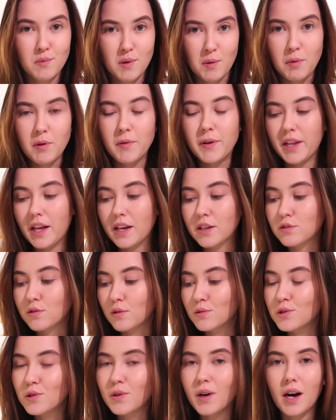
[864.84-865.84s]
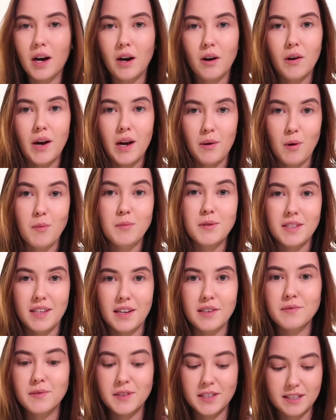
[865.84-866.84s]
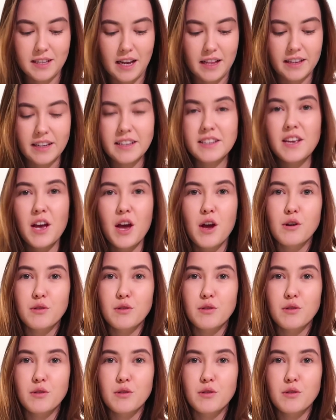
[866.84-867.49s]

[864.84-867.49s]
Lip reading: Remember when I told you how I'm obsessed with salad?